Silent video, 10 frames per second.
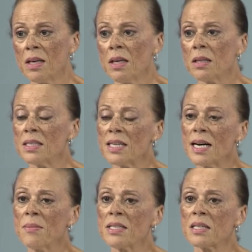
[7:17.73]
The
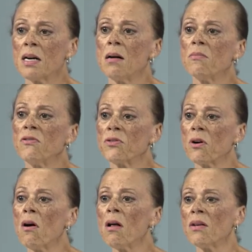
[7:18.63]
time has come for
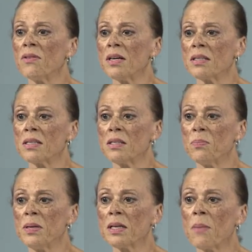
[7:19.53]
all of us to
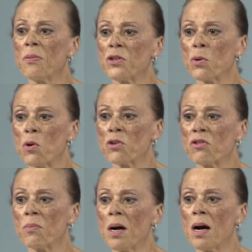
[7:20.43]
pick up the torch
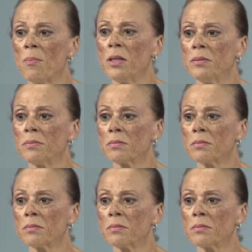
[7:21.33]
from Muhammad